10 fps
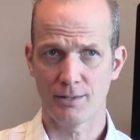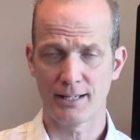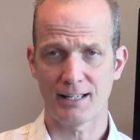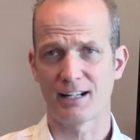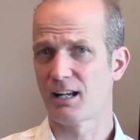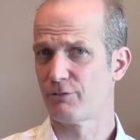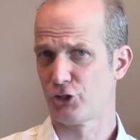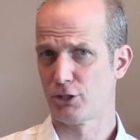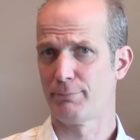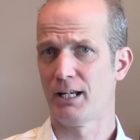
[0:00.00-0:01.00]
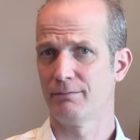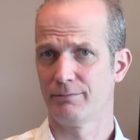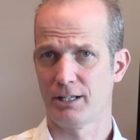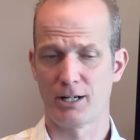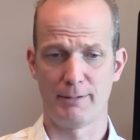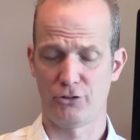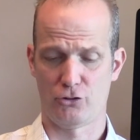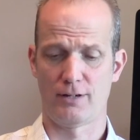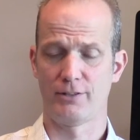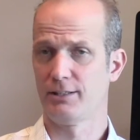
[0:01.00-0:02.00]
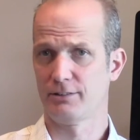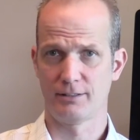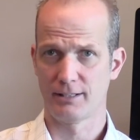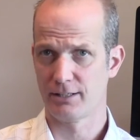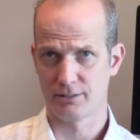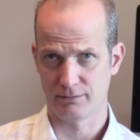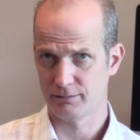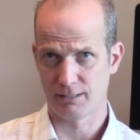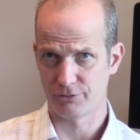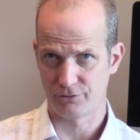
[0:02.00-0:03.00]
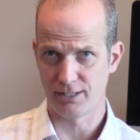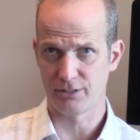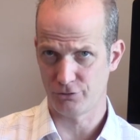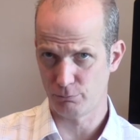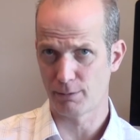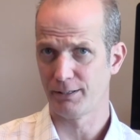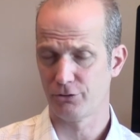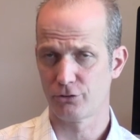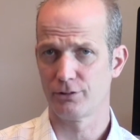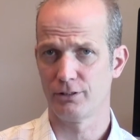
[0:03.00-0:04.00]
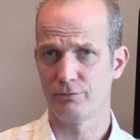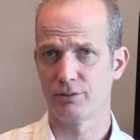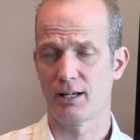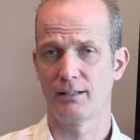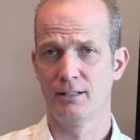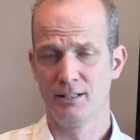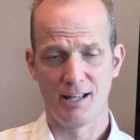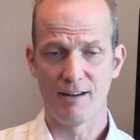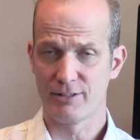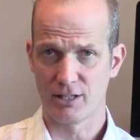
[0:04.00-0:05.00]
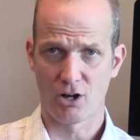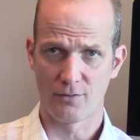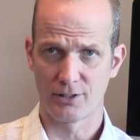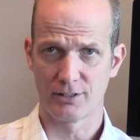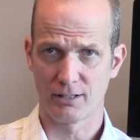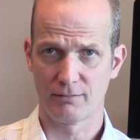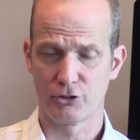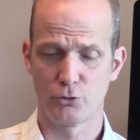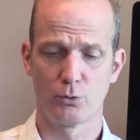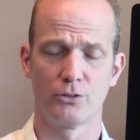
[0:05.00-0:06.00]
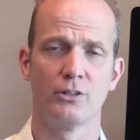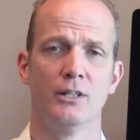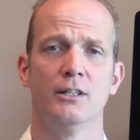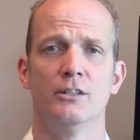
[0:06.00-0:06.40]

That kind of covers your butt. They're going to make sure everything's in the letter that covers theirs. You want to make sure that you've got everything on there that covers yours.